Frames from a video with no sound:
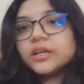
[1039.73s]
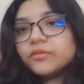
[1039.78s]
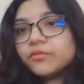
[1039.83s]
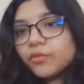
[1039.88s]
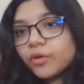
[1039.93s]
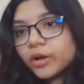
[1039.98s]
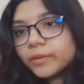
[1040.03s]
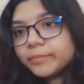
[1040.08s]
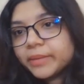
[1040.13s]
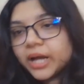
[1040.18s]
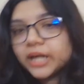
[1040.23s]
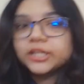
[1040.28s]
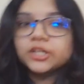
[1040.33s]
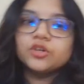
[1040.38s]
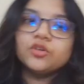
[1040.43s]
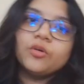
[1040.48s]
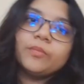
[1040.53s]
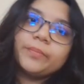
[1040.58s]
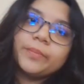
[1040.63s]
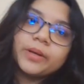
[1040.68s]
what blood
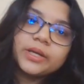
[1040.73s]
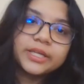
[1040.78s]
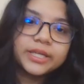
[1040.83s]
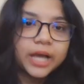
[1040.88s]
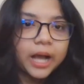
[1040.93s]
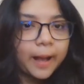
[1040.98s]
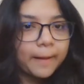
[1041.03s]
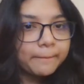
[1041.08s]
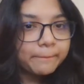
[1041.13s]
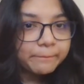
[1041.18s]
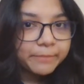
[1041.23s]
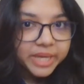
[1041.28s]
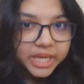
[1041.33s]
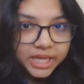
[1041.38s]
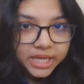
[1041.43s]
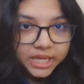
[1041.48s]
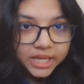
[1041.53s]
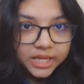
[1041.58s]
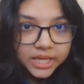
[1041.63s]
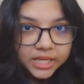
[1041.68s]
group? Yeah,
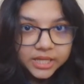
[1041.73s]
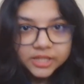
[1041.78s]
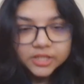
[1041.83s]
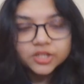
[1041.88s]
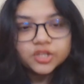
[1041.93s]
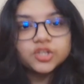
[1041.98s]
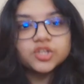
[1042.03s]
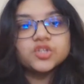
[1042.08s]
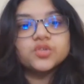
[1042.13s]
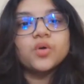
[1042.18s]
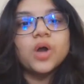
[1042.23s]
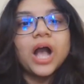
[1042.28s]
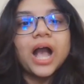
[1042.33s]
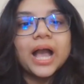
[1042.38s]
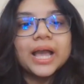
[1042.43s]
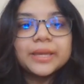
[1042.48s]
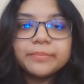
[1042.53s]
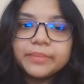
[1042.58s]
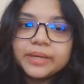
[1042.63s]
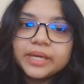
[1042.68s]
B. So
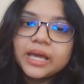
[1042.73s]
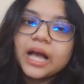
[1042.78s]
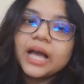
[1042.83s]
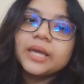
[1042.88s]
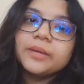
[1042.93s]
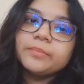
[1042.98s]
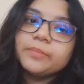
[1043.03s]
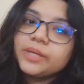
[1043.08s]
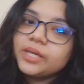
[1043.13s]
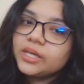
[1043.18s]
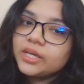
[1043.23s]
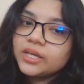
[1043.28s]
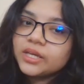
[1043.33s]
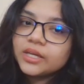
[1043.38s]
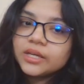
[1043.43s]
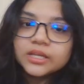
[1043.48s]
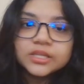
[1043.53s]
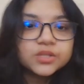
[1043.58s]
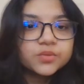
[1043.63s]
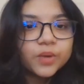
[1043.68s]
IB
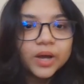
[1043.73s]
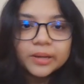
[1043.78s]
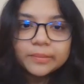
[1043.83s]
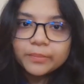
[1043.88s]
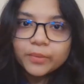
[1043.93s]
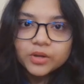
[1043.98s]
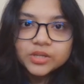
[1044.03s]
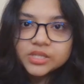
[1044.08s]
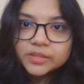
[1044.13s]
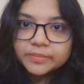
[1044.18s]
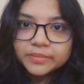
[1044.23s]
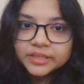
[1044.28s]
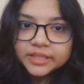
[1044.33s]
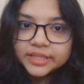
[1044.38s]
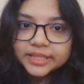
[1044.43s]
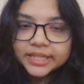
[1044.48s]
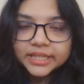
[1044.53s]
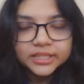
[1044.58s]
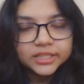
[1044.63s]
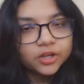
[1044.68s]
is one
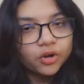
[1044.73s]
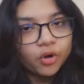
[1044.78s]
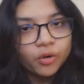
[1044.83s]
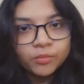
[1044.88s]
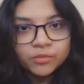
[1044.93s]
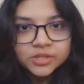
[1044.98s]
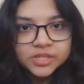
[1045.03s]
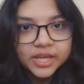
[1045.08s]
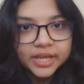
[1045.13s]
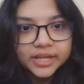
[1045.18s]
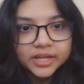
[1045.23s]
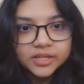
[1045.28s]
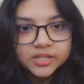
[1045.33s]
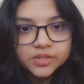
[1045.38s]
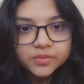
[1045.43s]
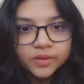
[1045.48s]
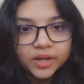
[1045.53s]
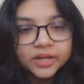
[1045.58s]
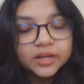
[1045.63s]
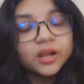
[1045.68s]
possibility, the
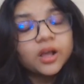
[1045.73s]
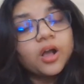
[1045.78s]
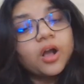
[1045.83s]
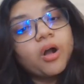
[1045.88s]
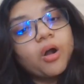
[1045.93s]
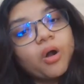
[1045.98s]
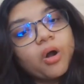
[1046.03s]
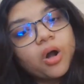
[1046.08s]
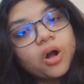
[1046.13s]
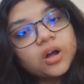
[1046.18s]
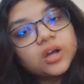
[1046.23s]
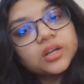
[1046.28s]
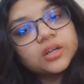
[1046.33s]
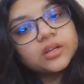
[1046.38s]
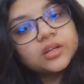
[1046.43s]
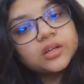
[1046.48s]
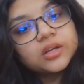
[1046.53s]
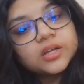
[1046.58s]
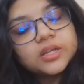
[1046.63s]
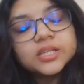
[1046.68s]
homozygous one. Or
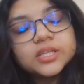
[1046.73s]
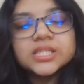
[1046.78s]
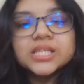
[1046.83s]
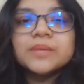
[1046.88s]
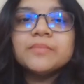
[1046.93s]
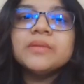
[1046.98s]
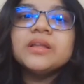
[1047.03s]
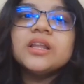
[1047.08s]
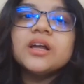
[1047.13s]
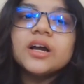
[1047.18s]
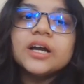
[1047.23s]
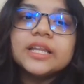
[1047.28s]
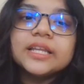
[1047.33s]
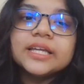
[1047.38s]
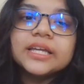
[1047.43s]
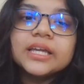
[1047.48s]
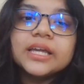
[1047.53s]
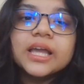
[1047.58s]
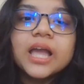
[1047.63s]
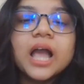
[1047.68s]

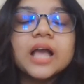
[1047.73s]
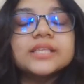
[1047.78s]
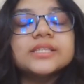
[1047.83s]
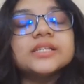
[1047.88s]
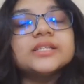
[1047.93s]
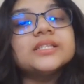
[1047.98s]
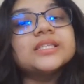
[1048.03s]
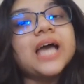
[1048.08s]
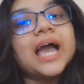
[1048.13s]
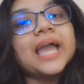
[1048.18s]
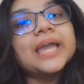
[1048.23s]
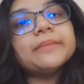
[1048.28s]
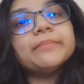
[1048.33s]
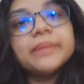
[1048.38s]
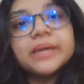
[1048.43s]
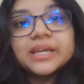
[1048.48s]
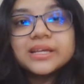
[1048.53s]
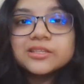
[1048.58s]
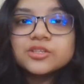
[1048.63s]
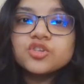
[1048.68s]
similarly, since IB
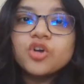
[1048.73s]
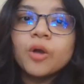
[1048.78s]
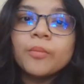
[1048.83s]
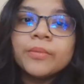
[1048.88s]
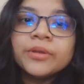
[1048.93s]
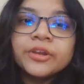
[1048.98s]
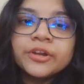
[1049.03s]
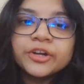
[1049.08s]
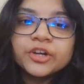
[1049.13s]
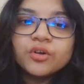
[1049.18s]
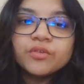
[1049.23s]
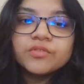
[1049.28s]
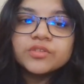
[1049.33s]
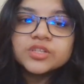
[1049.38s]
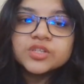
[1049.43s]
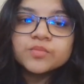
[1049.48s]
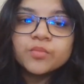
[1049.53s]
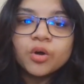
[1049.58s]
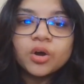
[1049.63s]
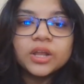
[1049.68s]
is dominant over
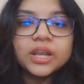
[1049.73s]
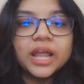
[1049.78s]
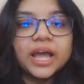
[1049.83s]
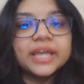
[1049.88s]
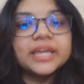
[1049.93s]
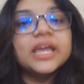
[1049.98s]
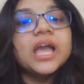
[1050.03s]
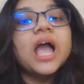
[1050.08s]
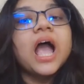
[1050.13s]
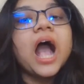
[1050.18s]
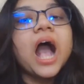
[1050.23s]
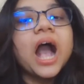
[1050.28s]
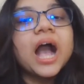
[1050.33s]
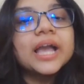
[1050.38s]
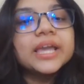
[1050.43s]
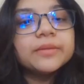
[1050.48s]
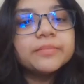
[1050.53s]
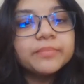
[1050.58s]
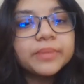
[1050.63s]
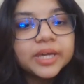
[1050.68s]
small I,
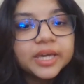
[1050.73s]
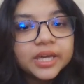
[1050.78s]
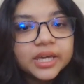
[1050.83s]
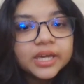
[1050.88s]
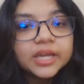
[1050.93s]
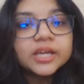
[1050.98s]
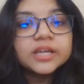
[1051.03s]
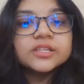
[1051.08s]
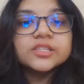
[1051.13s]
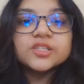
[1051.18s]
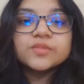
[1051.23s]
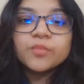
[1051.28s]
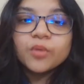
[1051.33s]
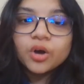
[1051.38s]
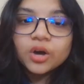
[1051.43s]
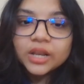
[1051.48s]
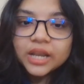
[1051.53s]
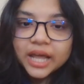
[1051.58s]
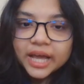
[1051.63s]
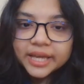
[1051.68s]
IB
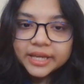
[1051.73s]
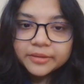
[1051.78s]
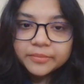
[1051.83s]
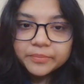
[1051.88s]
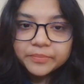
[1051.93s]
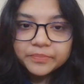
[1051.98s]
small I,